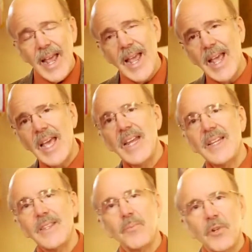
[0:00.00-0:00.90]

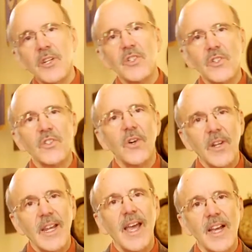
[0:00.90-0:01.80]
And the British are
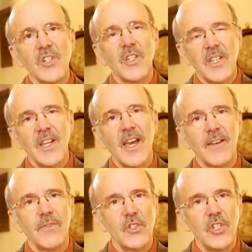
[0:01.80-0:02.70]
starting to actually
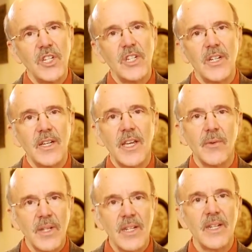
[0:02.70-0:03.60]
attack Virginia.
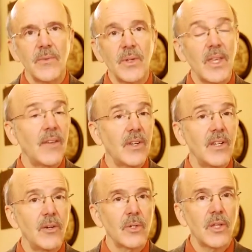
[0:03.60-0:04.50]
Henry didn't really have to
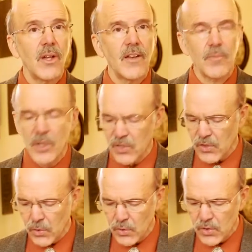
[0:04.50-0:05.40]
deal with a lot of British
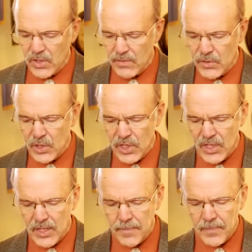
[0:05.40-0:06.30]
soldiers in
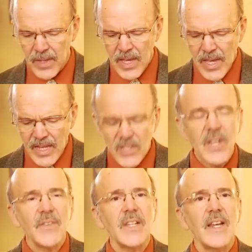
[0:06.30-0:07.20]
Virginia. In
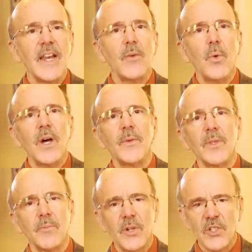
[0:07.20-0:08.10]
1781, when
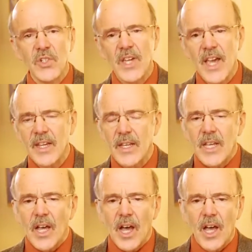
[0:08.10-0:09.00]
the British attack,
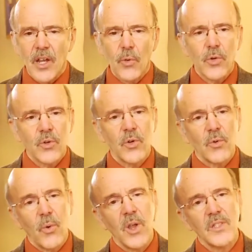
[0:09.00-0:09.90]
Lord
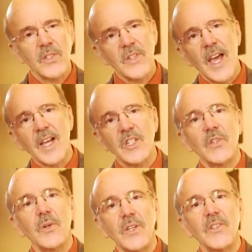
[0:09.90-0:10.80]
Cornwallis is actually
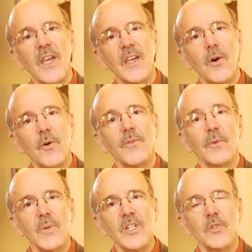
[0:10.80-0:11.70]
going to take over
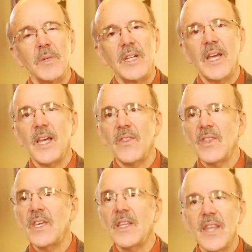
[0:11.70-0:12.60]
Richmond, and
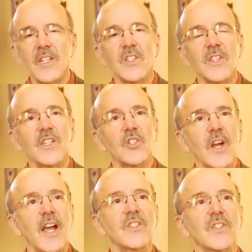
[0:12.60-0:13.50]
the legislature
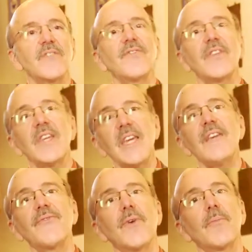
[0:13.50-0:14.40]
has to
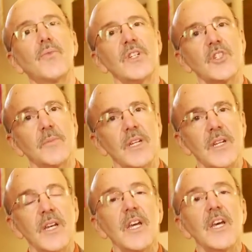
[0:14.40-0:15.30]
flee from Richmond